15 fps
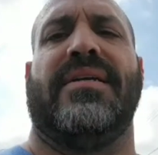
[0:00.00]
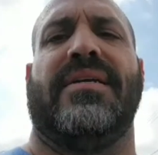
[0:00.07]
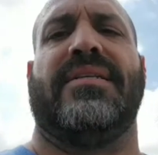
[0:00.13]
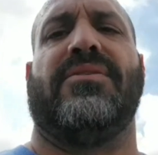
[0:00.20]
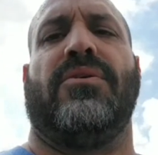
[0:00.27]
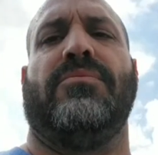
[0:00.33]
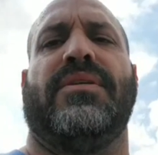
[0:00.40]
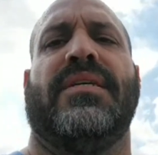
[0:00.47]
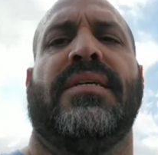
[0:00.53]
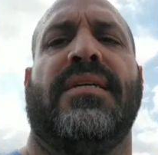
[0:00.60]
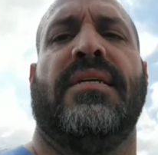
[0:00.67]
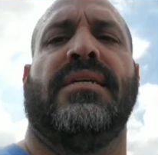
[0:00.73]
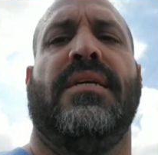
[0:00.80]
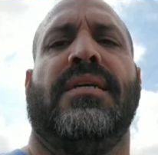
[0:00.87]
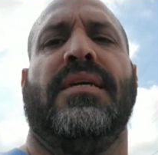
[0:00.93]
They told me.
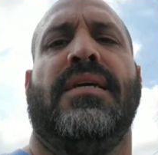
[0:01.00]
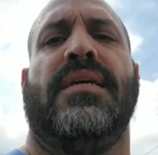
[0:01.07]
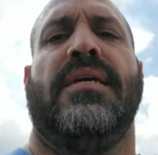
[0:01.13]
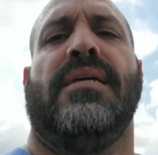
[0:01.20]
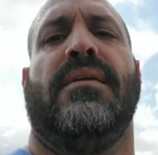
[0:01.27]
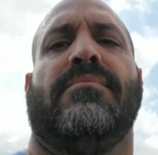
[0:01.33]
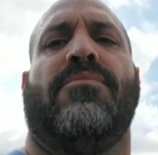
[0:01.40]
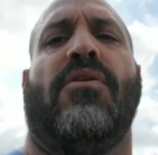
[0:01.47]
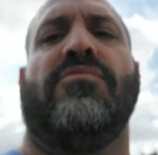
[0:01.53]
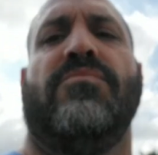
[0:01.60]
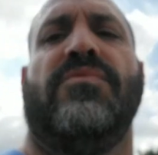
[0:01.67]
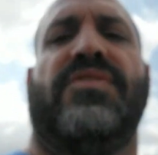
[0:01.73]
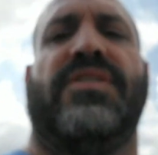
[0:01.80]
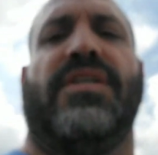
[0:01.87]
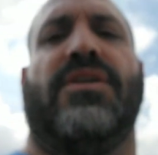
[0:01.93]
Marvel
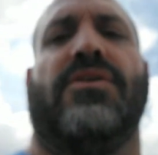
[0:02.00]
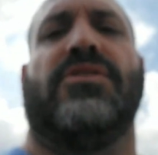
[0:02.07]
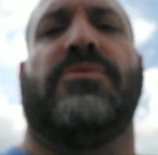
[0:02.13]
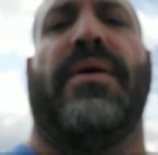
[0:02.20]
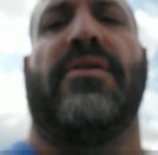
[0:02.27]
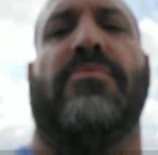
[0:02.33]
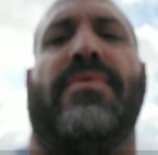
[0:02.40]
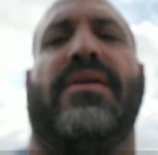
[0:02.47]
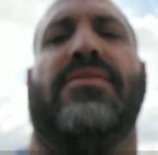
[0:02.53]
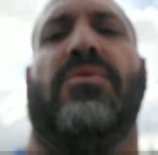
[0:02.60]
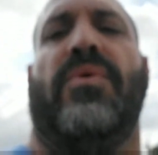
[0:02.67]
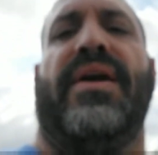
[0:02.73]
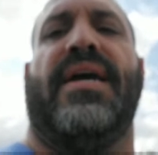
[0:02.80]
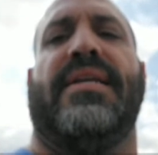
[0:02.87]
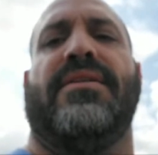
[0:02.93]
movies didn't go Spider-Man
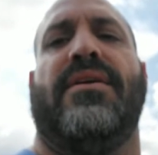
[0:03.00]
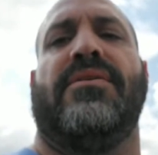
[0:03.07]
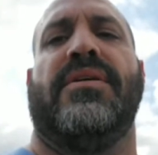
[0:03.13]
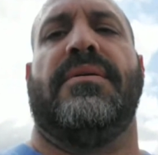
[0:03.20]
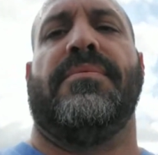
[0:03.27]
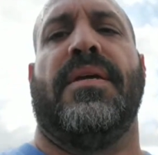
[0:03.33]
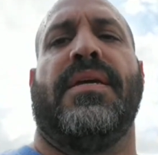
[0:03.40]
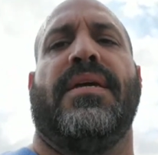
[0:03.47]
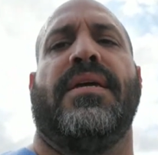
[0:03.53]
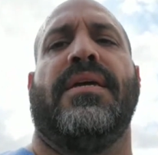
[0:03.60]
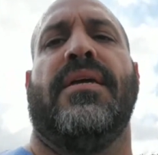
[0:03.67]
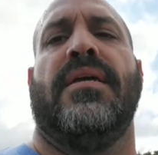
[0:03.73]
the way I know him.